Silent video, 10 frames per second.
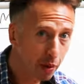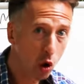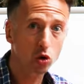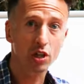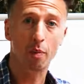
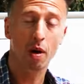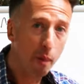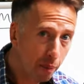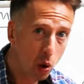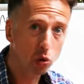builds up,
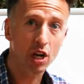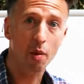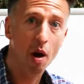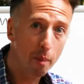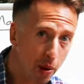builds
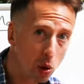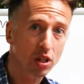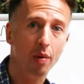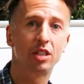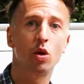up,
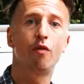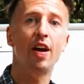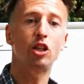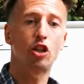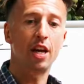builds up, until
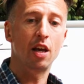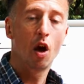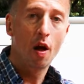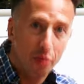eventually